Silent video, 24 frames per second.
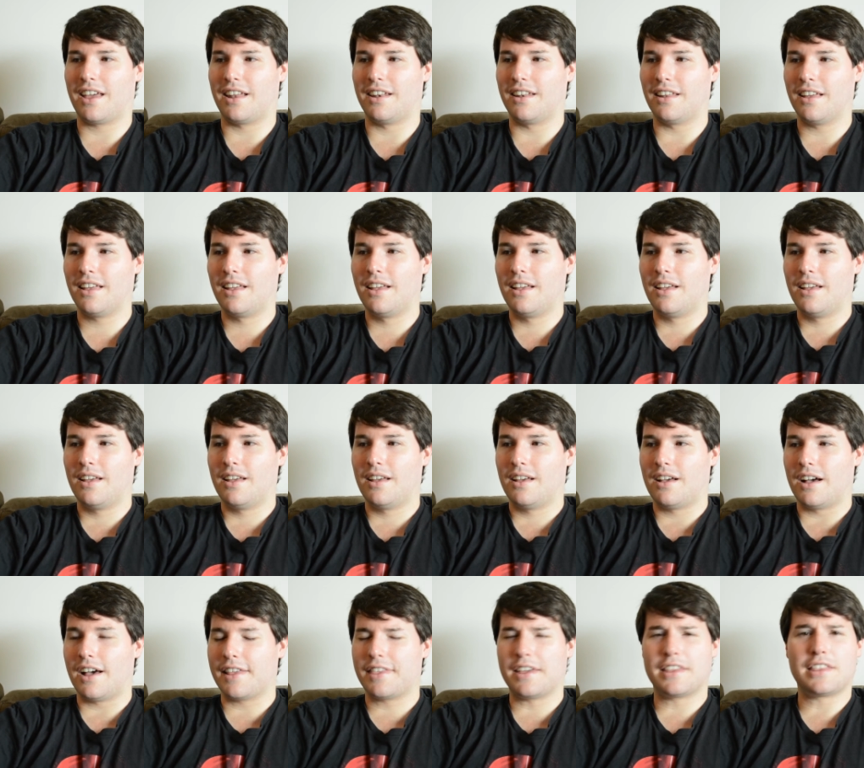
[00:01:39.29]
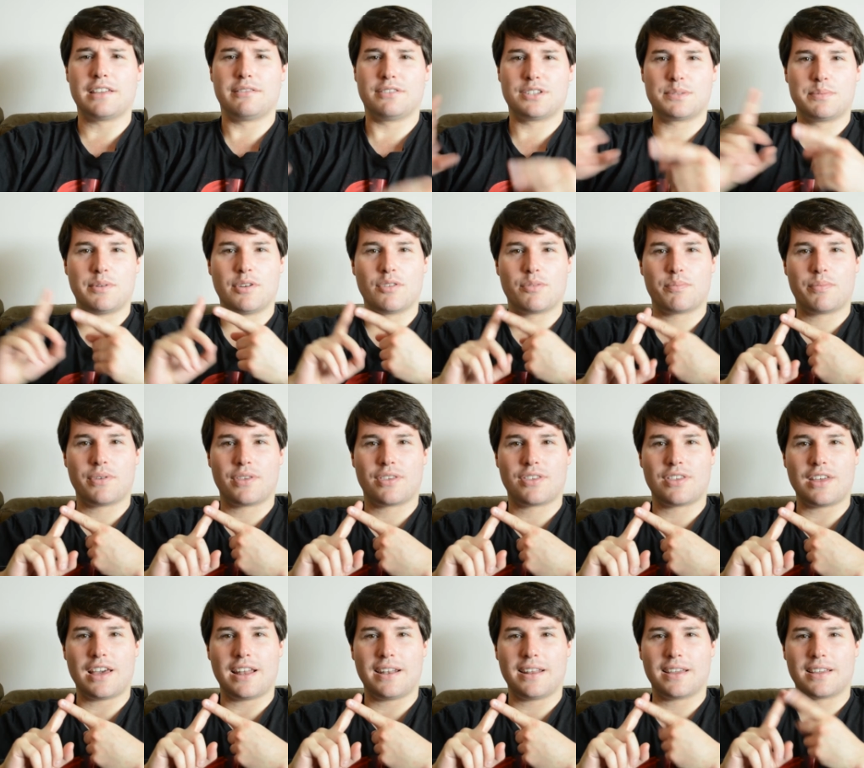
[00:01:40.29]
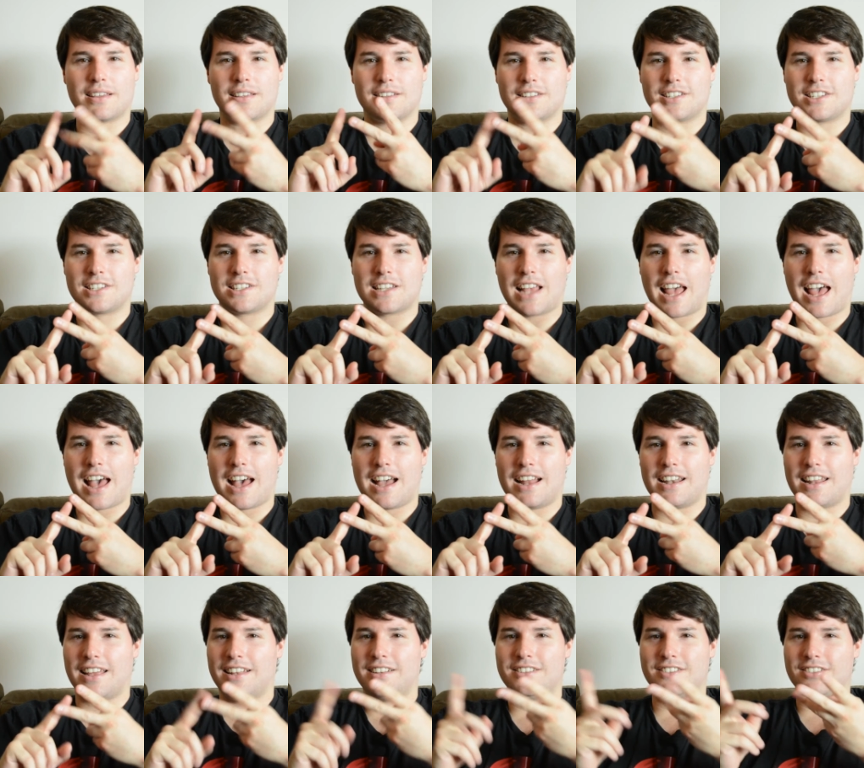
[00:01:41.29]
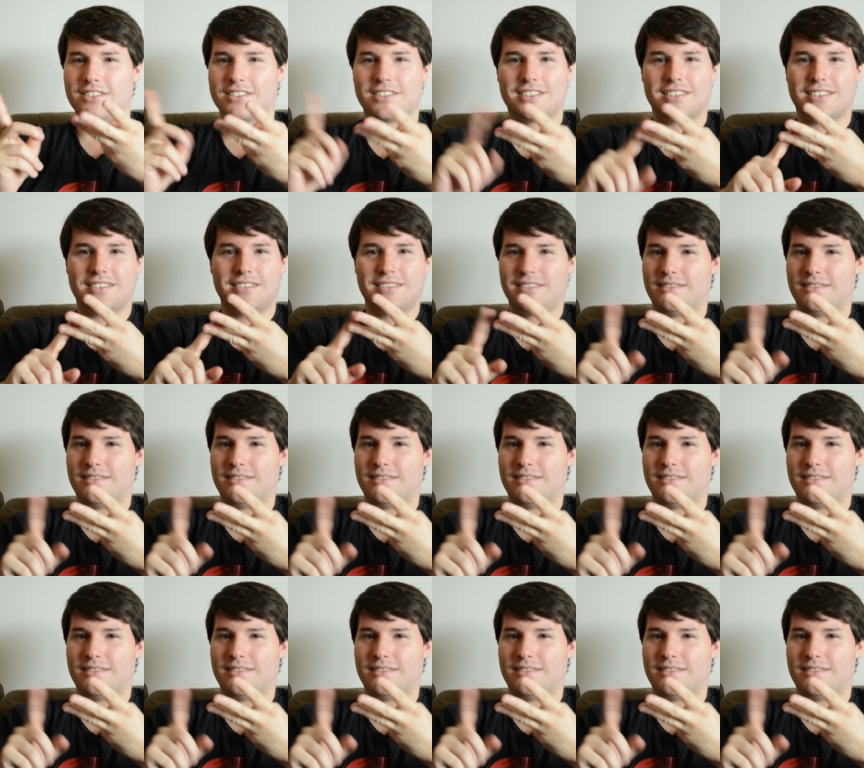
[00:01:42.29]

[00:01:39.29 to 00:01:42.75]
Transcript: And I thought that was both pathetic, sad, and just